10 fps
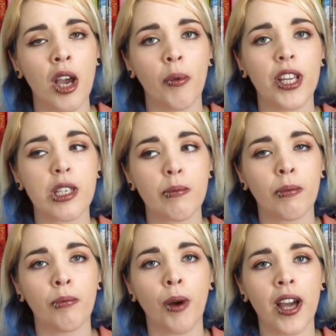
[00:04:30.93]
which
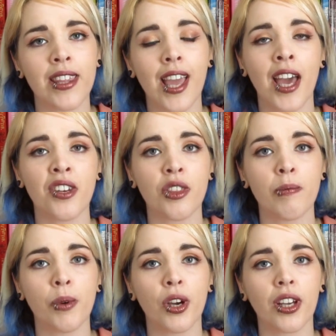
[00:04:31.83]
by the end of the
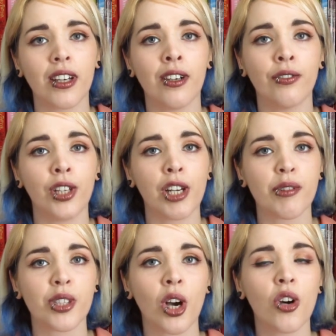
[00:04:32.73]
book are fully
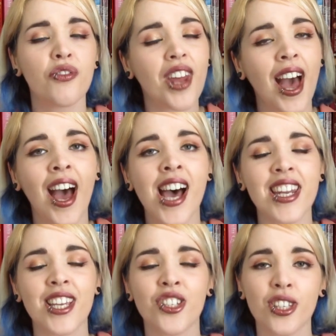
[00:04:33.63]
resolved
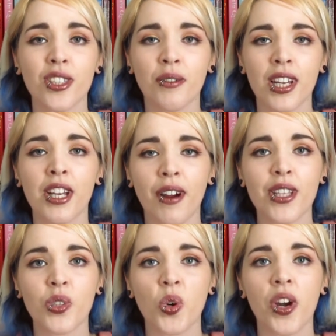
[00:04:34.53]
and it's just a really
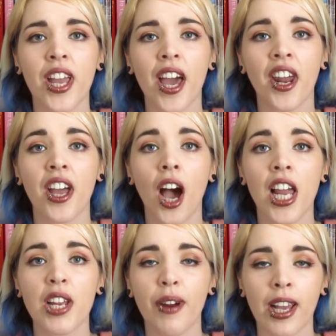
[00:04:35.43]
great story and I
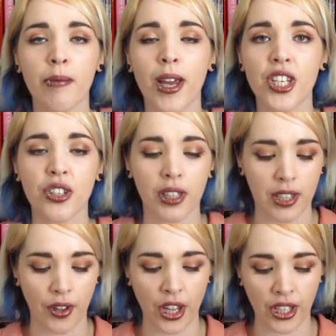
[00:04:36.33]
highly recommend you
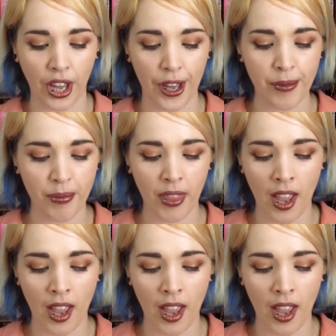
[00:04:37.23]
give it a go.